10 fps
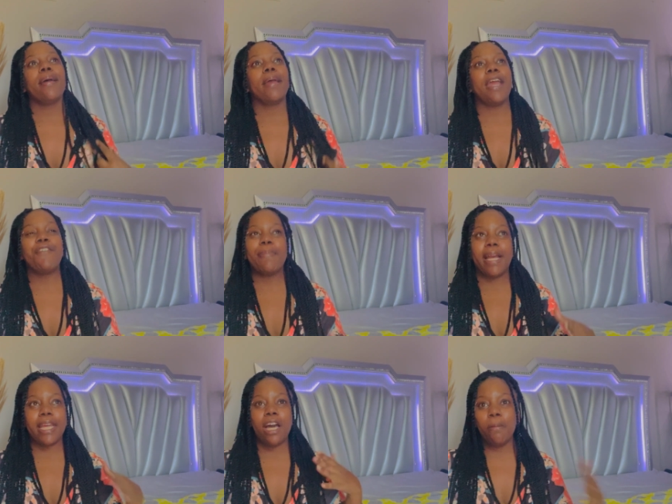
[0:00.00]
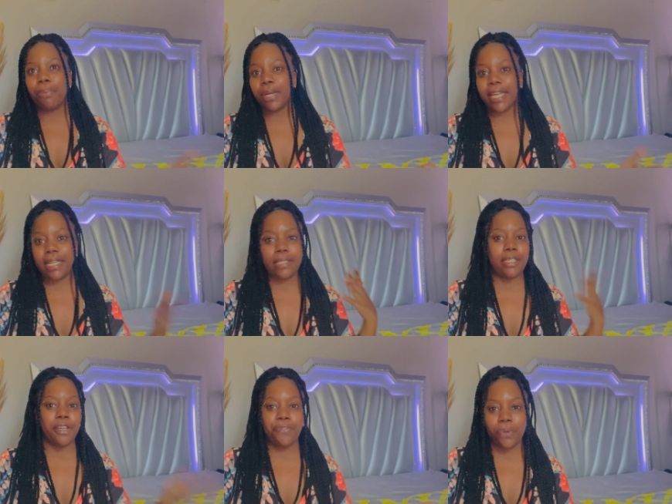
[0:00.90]
Everybody upbringing is
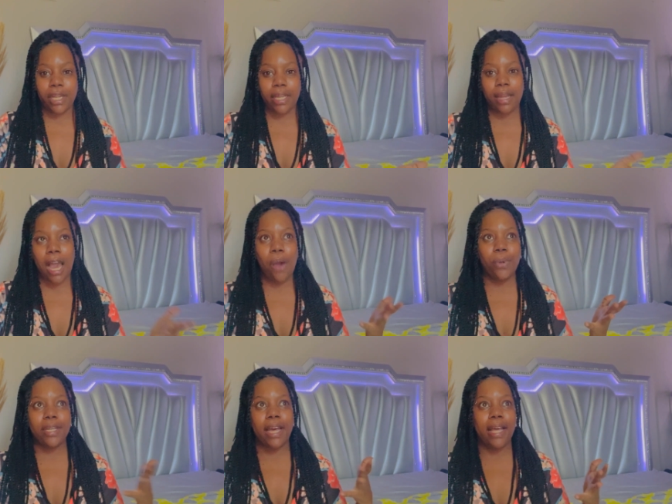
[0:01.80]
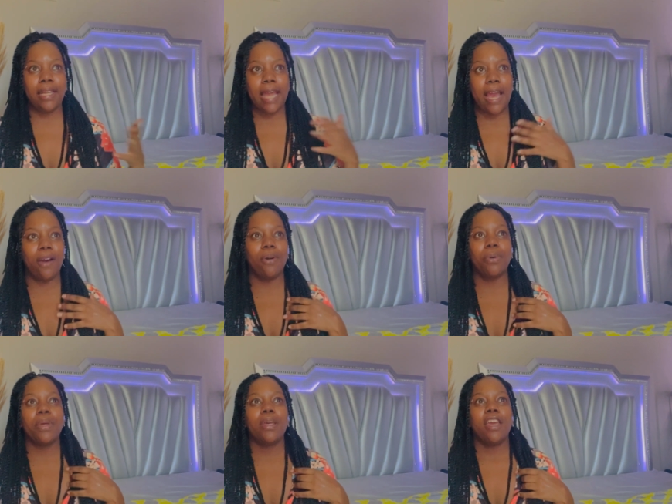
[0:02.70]
different. I would not allow,
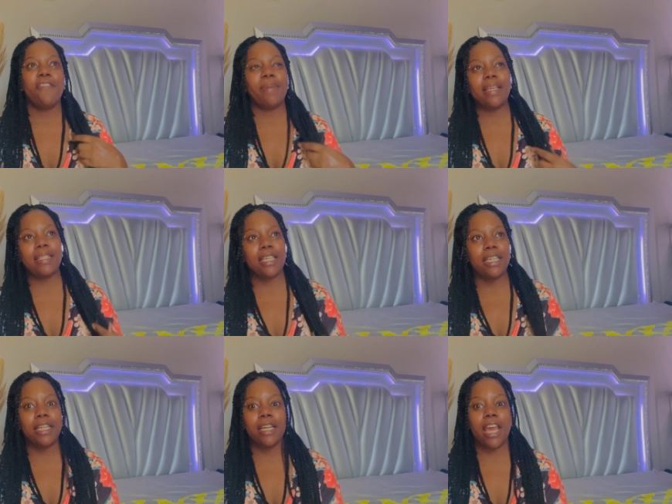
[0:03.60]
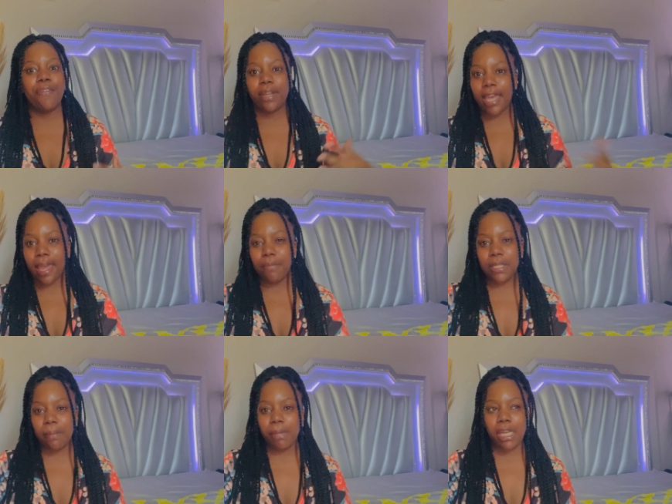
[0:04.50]
if my son ever came
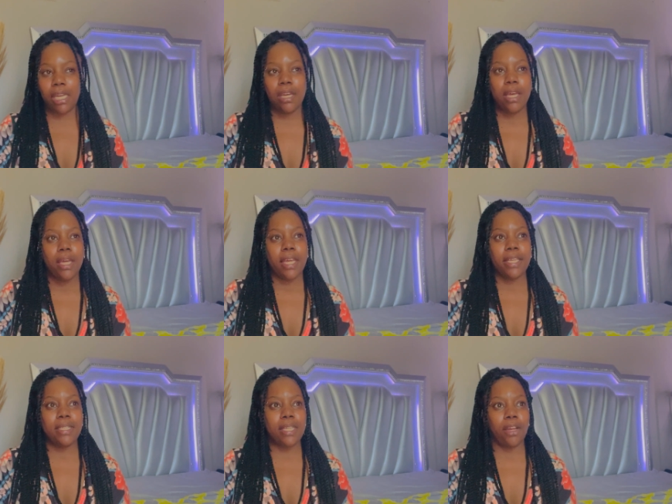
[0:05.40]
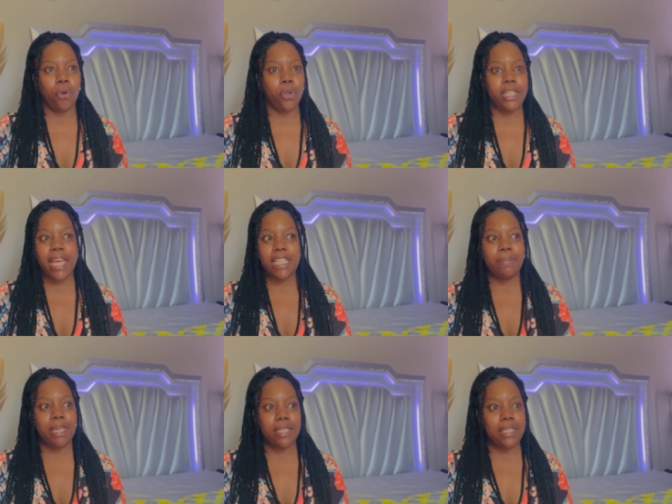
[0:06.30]
to me and or text
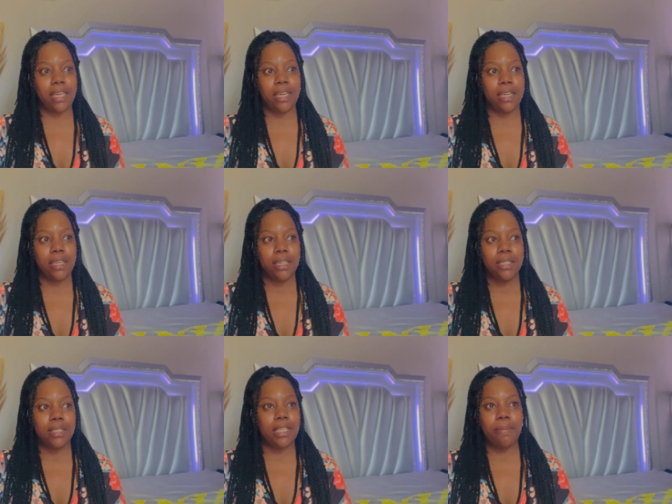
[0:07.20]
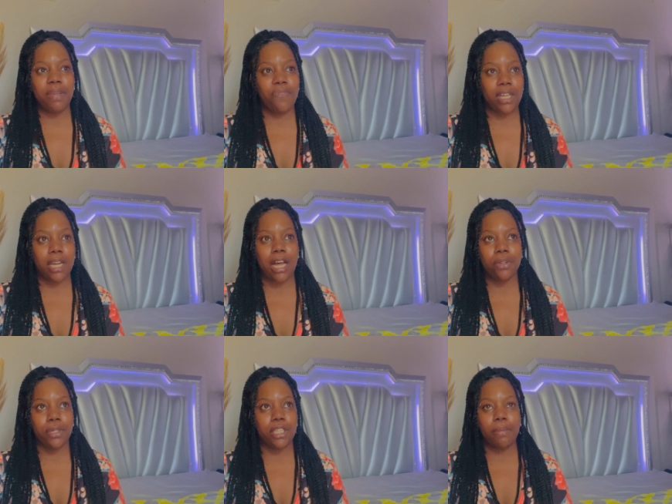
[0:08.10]
me and said, send me $50
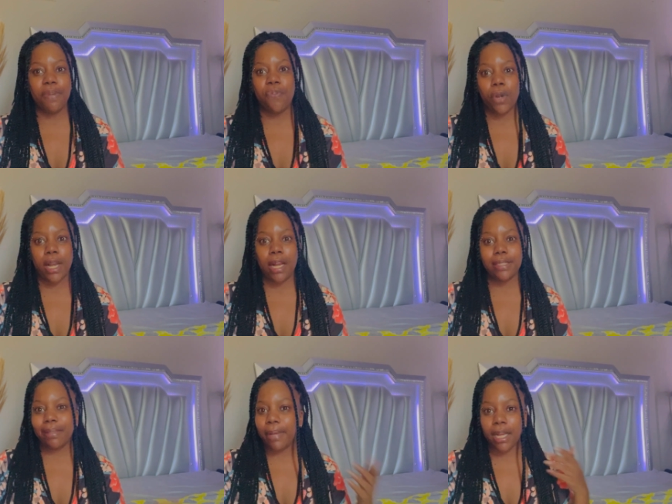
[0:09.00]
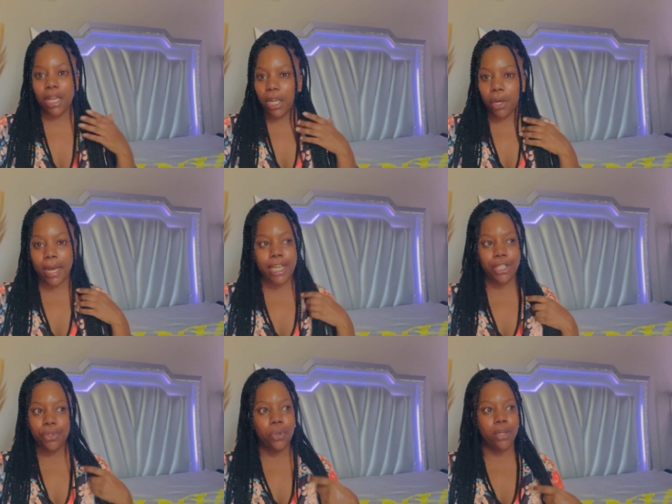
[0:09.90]
or send me $40. I'm like, hello, how you
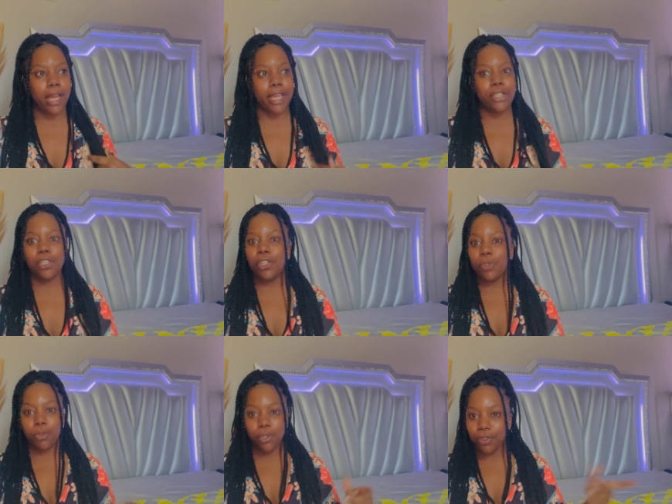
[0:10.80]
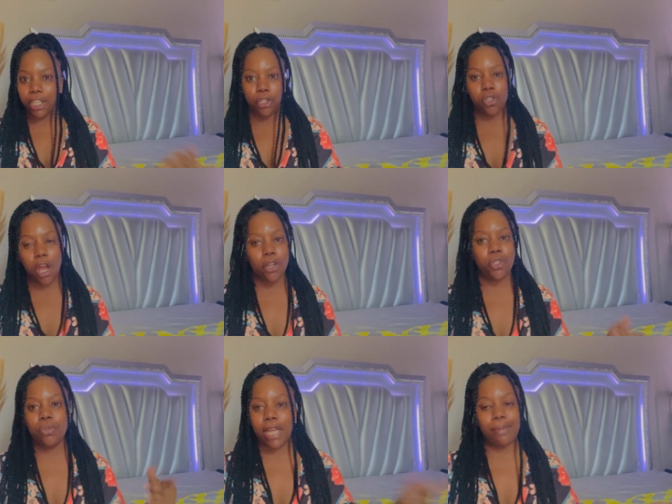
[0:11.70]
doing? Like, excuse me, who you think you talking
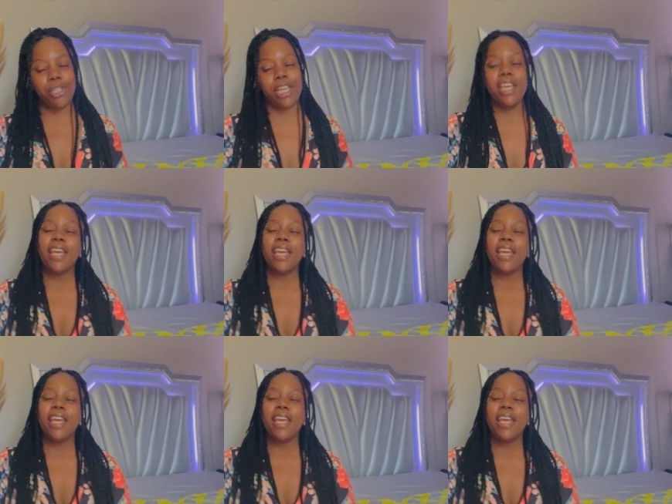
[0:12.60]
to type shit.